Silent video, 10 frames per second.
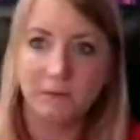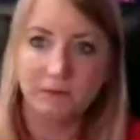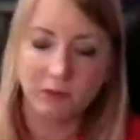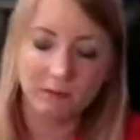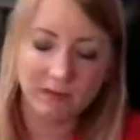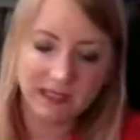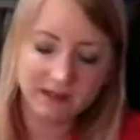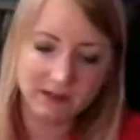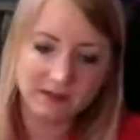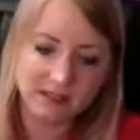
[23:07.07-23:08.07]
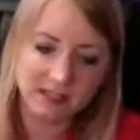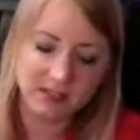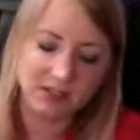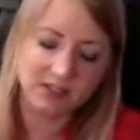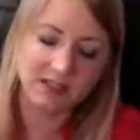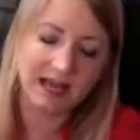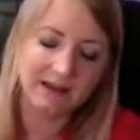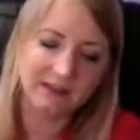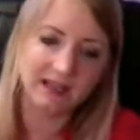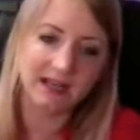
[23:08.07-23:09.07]
But making those decisions and
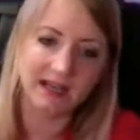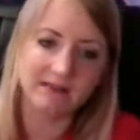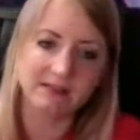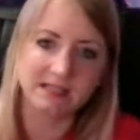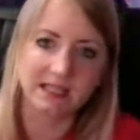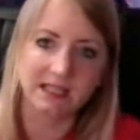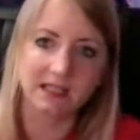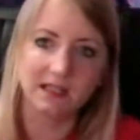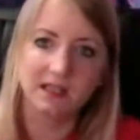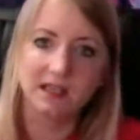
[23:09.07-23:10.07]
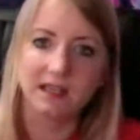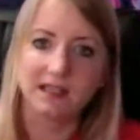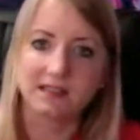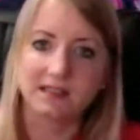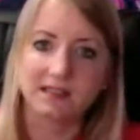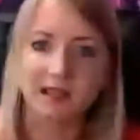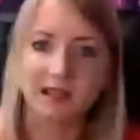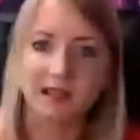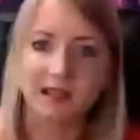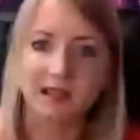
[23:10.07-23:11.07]
having that clarity is like the
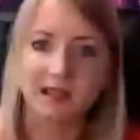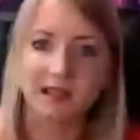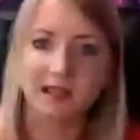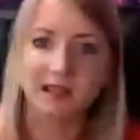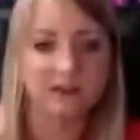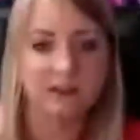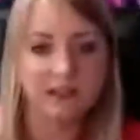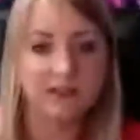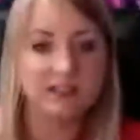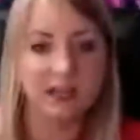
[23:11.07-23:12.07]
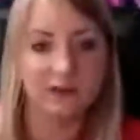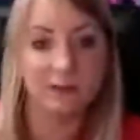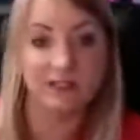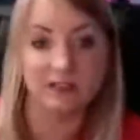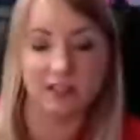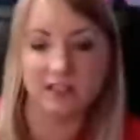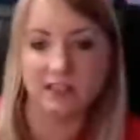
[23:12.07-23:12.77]
biggest gift you give yourself in business.